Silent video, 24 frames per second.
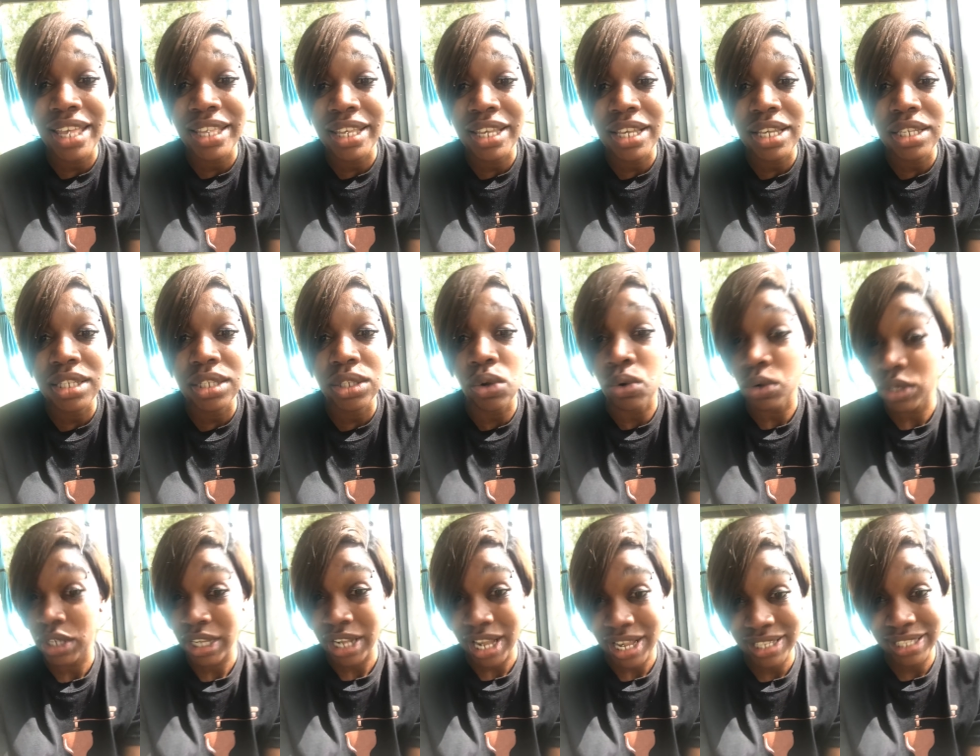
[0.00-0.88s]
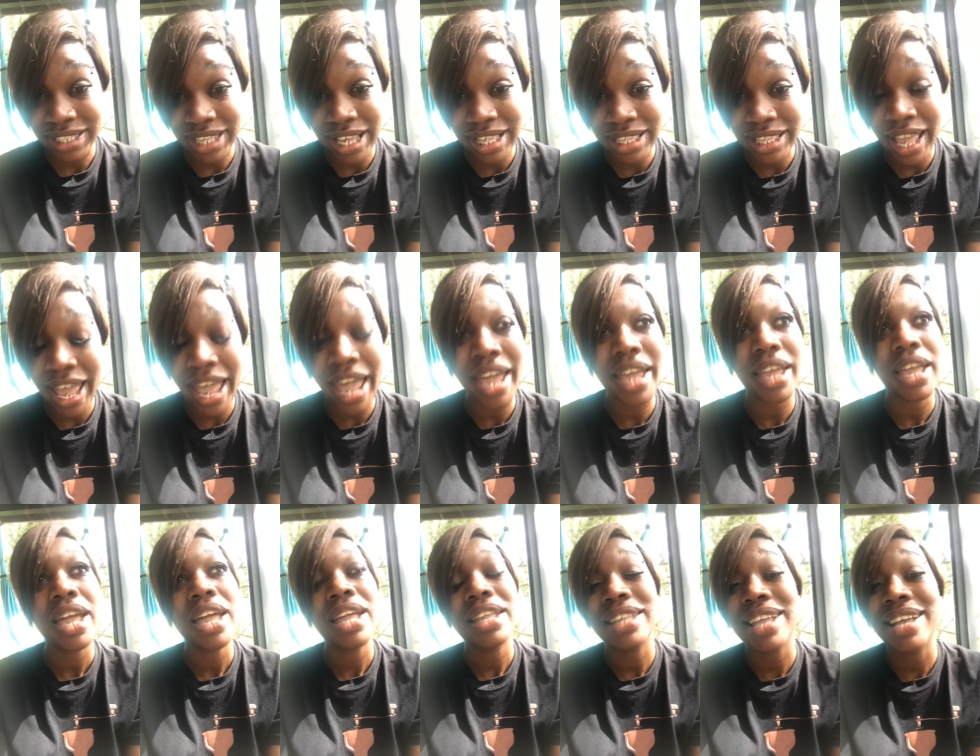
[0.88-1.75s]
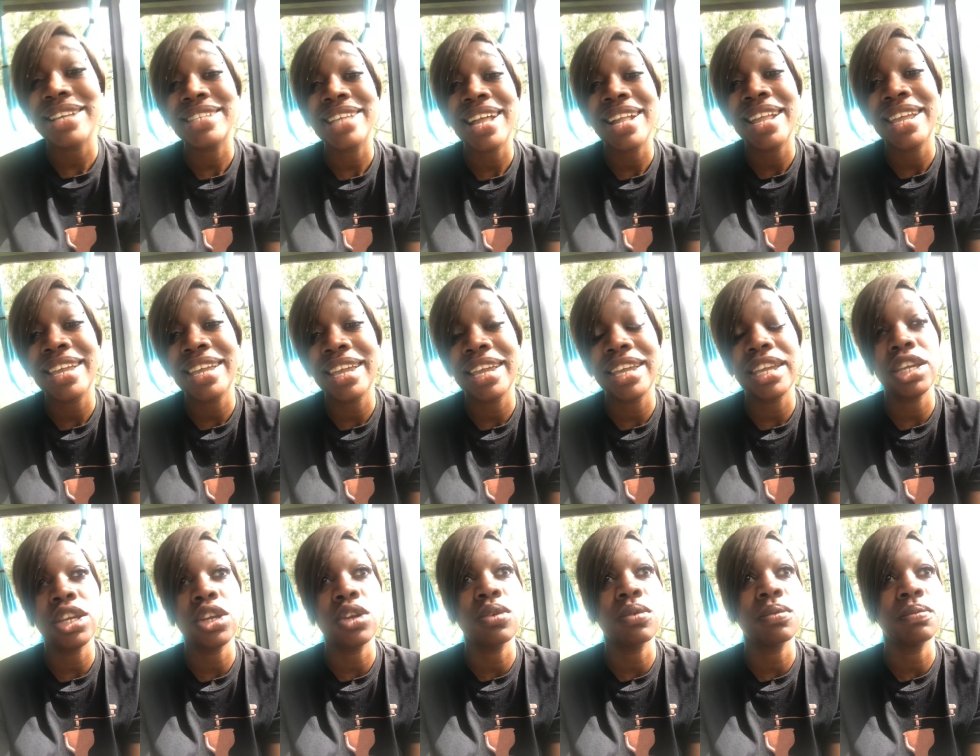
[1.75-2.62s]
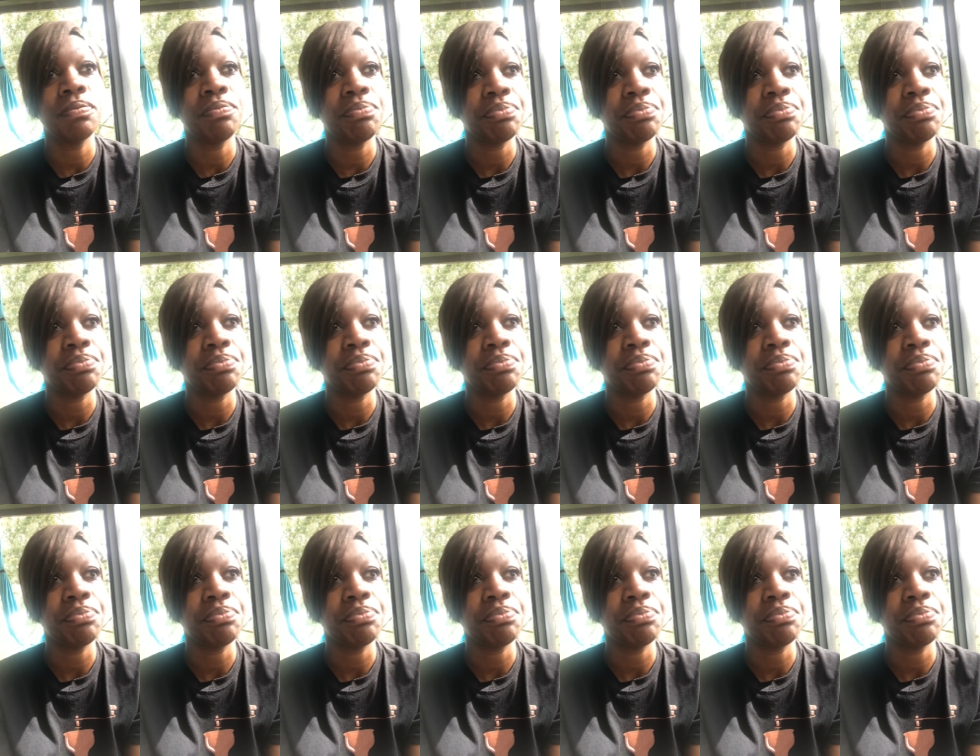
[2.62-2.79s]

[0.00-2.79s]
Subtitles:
this or did I say that? That's how they get you.